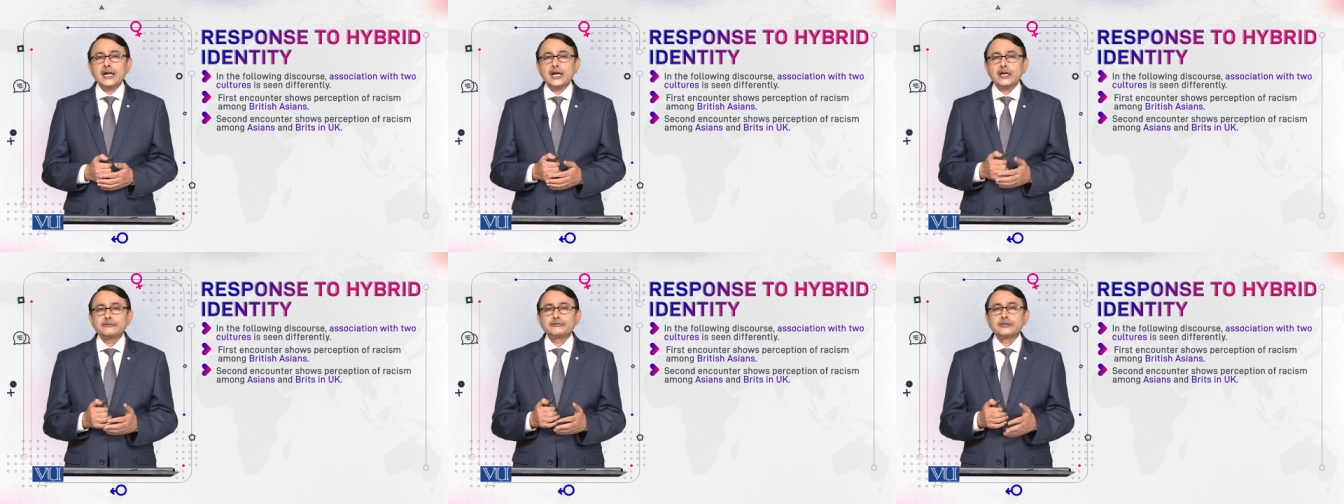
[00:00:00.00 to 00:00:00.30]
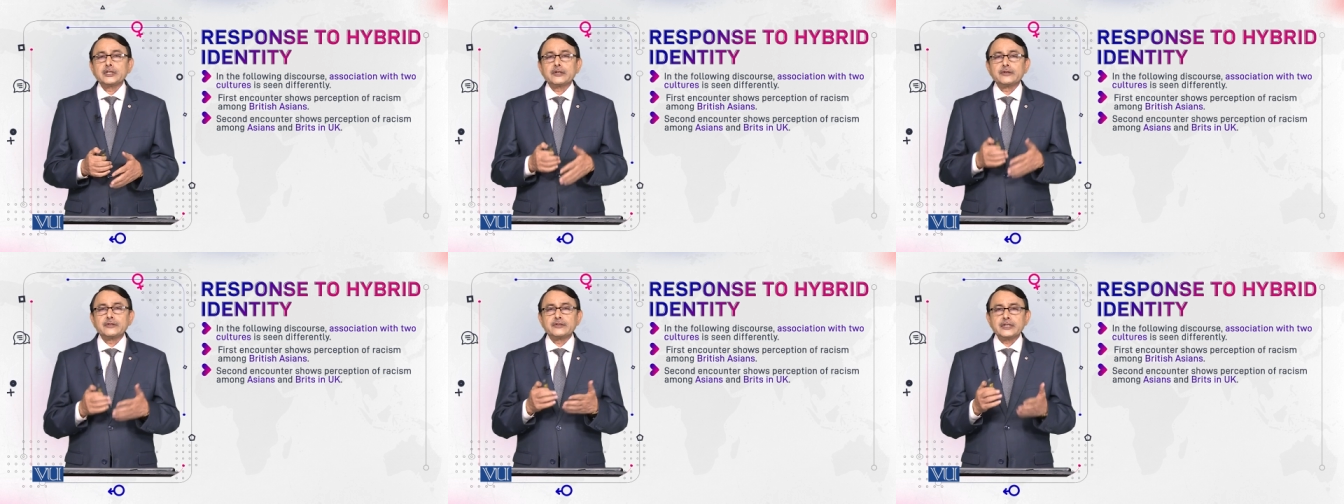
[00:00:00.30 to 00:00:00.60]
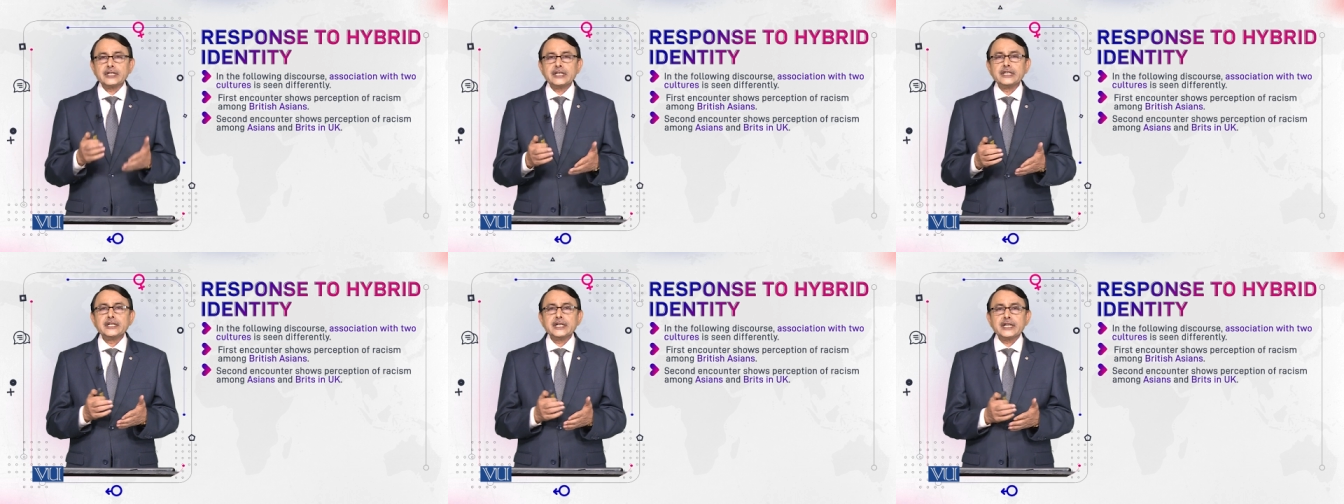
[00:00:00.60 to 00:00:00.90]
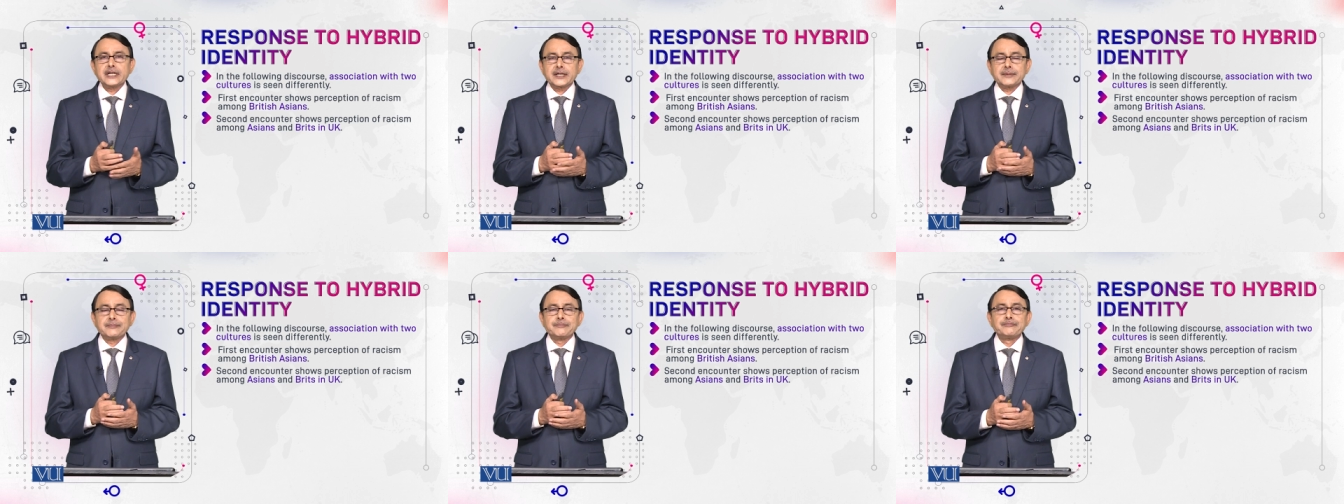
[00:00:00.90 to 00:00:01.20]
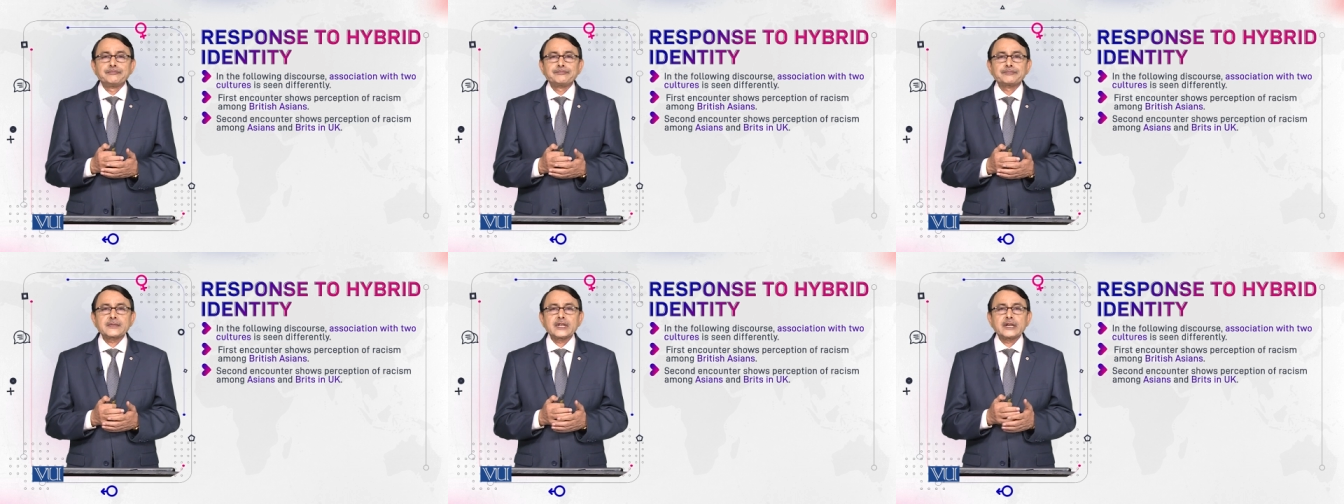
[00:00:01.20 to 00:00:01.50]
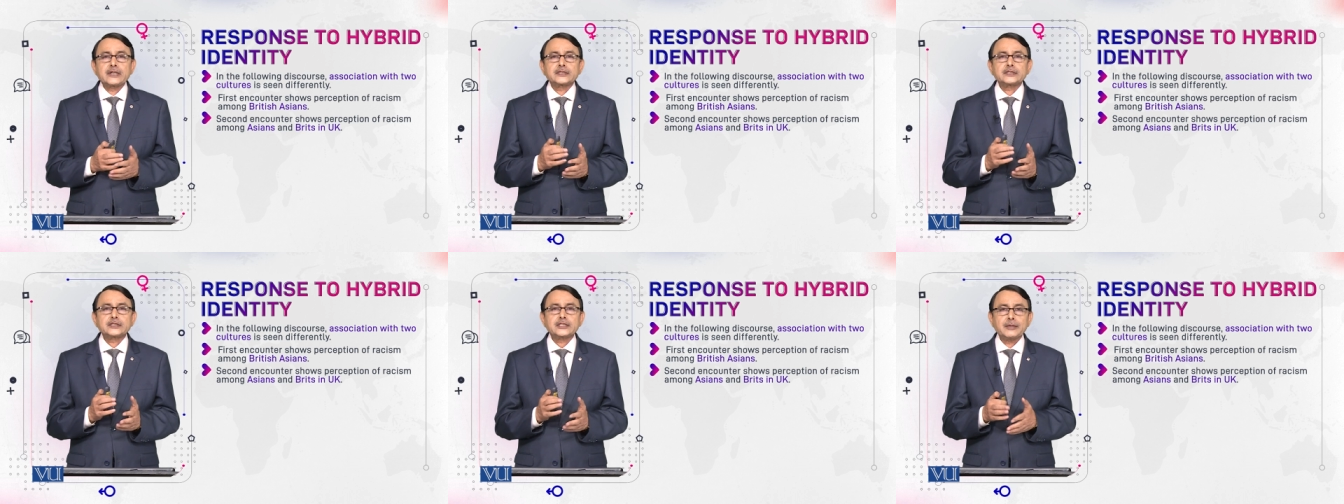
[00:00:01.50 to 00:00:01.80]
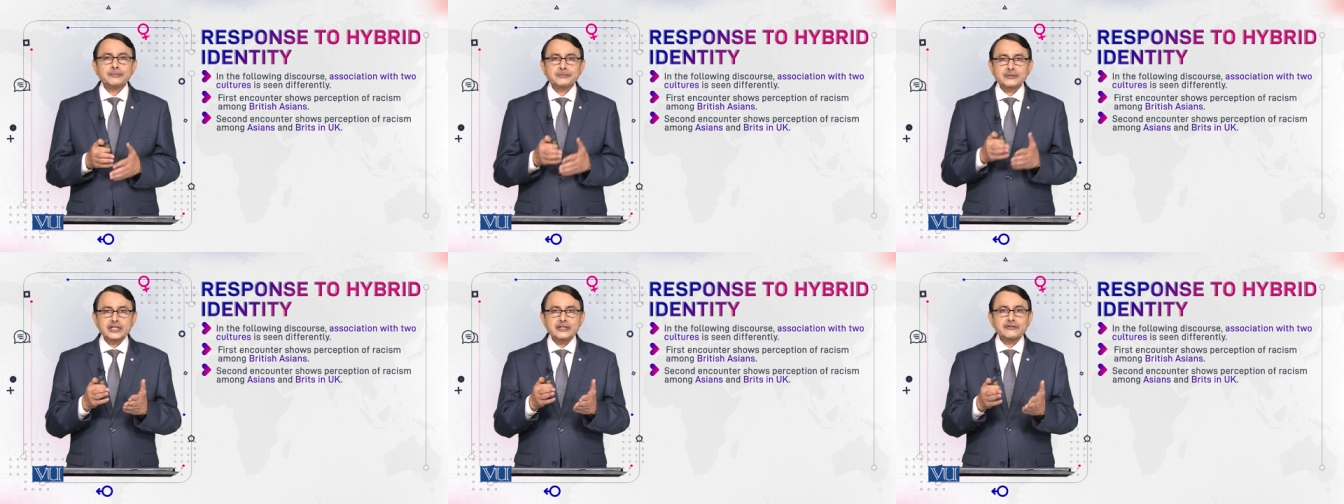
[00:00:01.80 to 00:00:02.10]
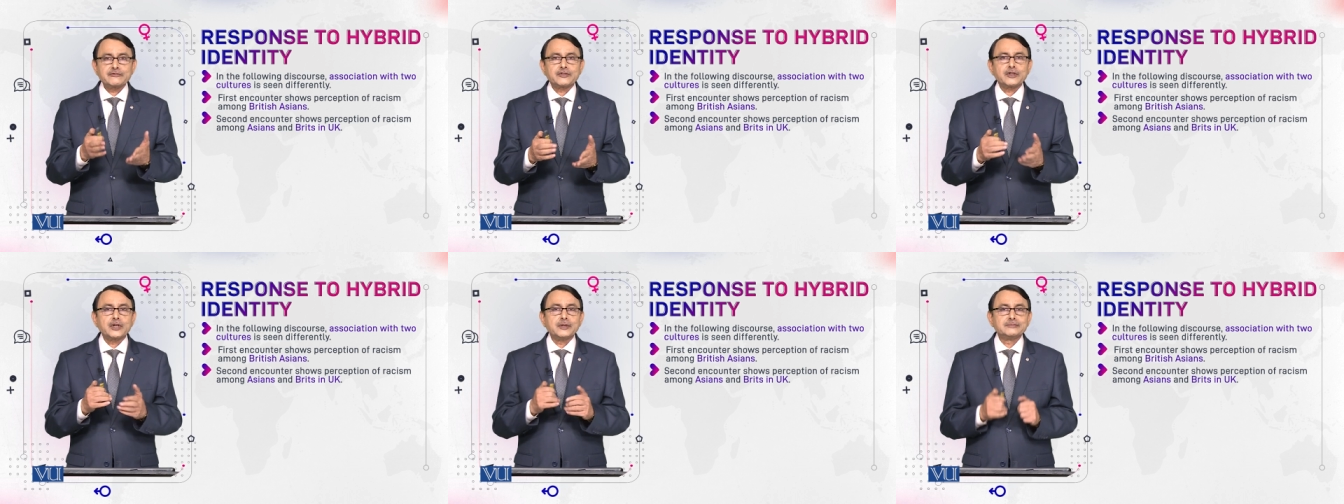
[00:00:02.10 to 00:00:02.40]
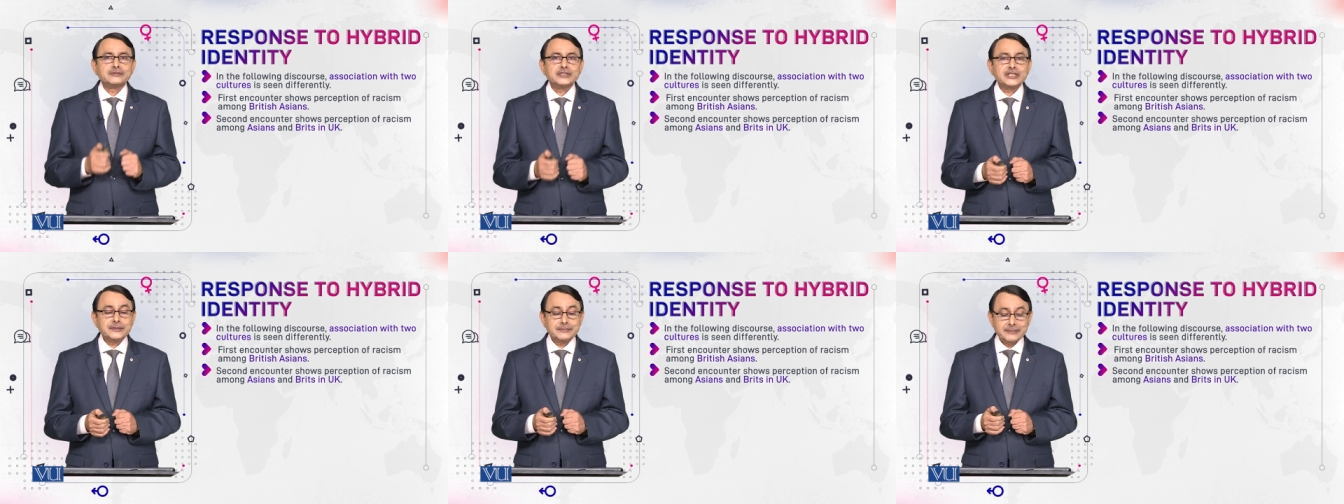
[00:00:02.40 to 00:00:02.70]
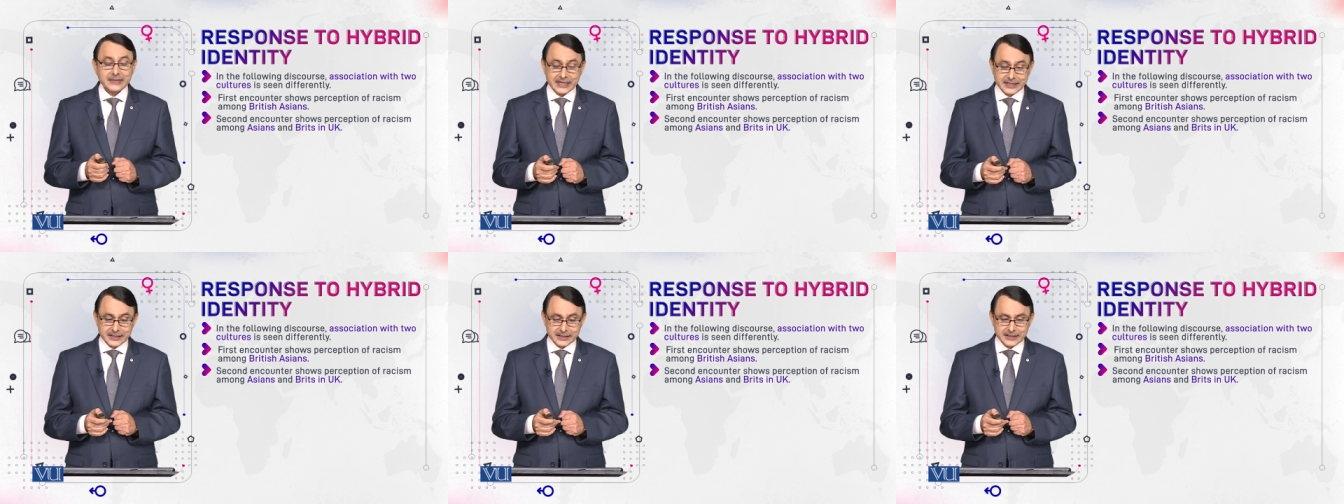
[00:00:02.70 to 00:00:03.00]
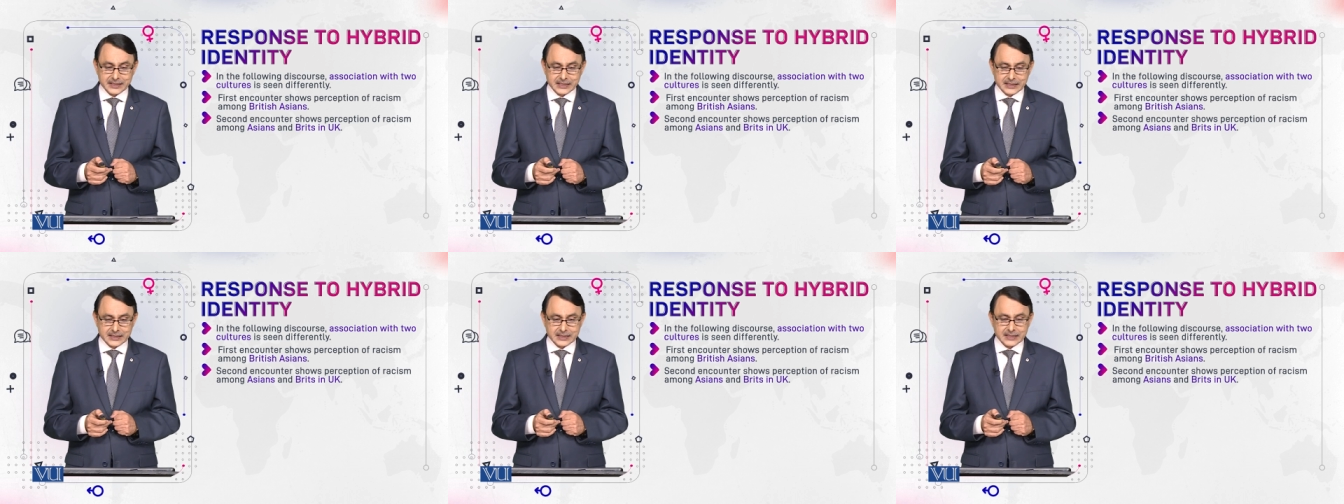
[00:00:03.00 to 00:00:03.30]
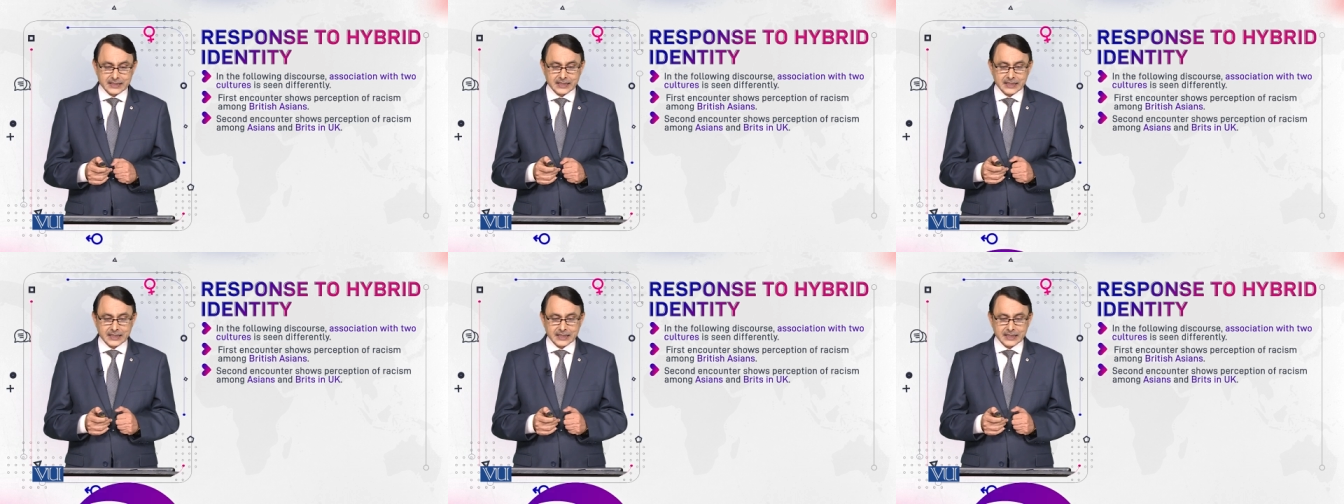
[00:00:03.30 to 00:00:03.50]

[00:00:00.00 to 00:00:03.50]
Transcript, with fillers: after reading something from their magazines.